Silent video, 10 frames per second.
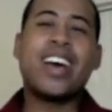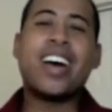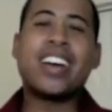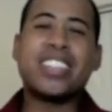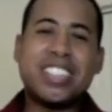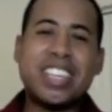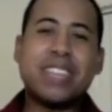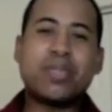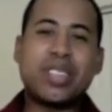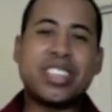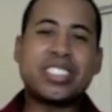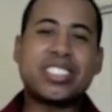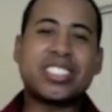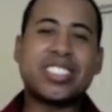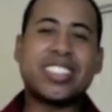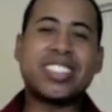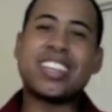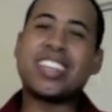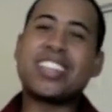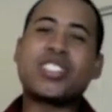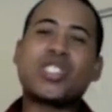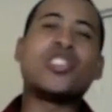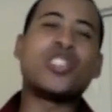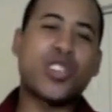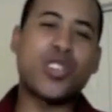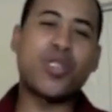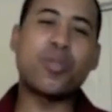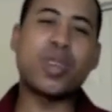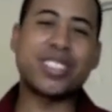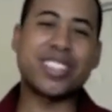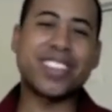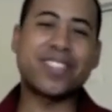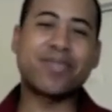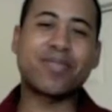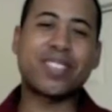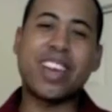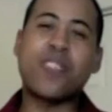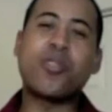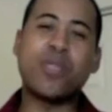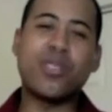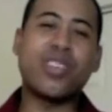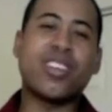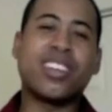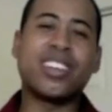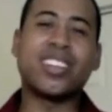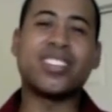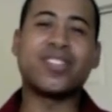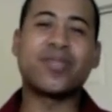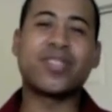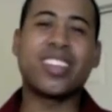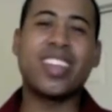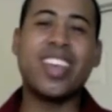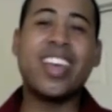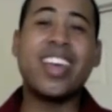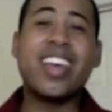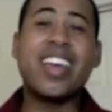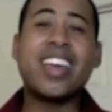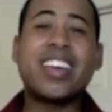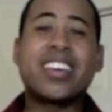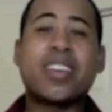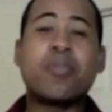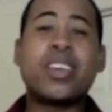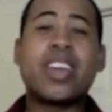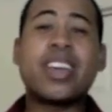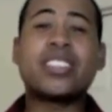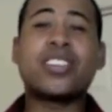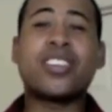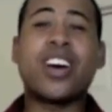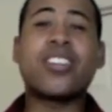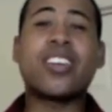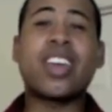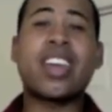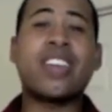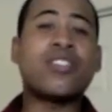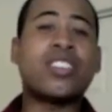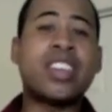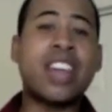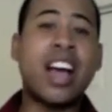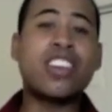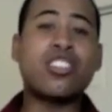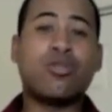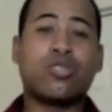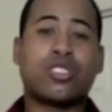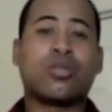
a deep dish, delicious DiGiorno pizza. That would be very good. Communication, on the other hand, if not used so